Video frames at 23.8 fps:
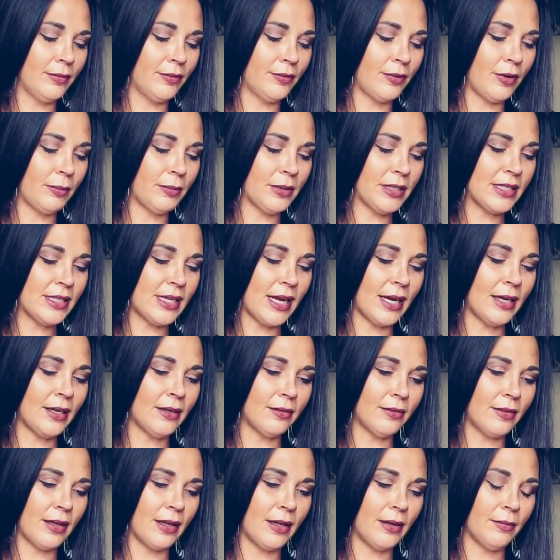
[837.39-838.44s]
from inside
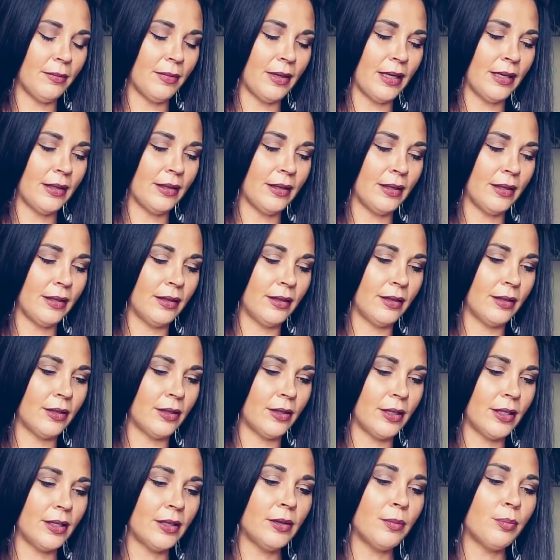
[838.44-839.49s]
of them and
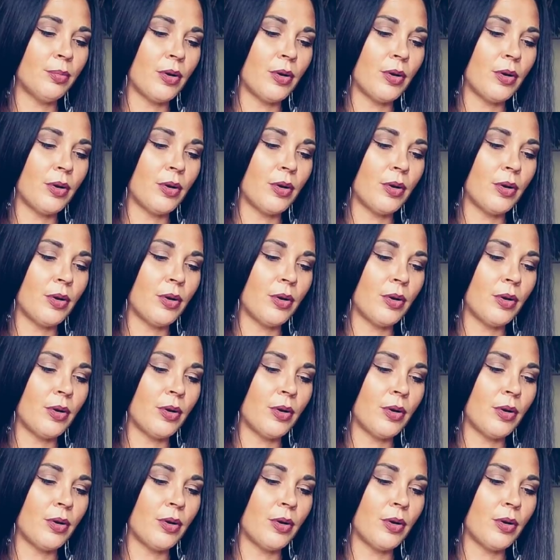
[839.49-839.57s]
they're in the